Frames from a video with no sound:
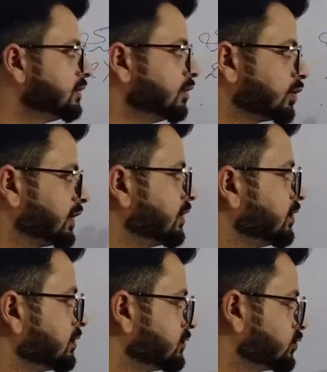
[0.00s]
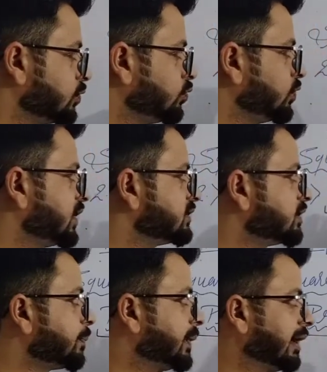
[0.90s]
Okay. So what is
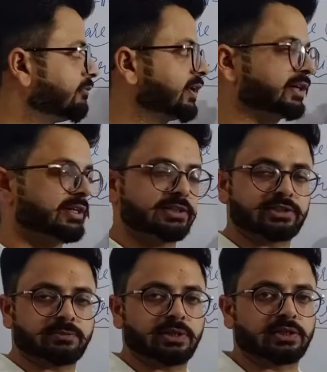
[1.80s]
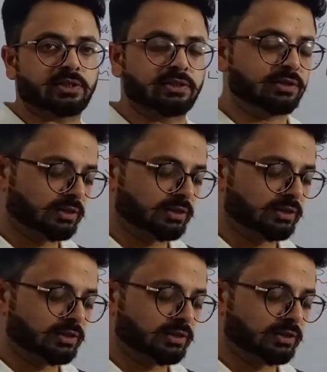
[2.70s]
the prime factorization method?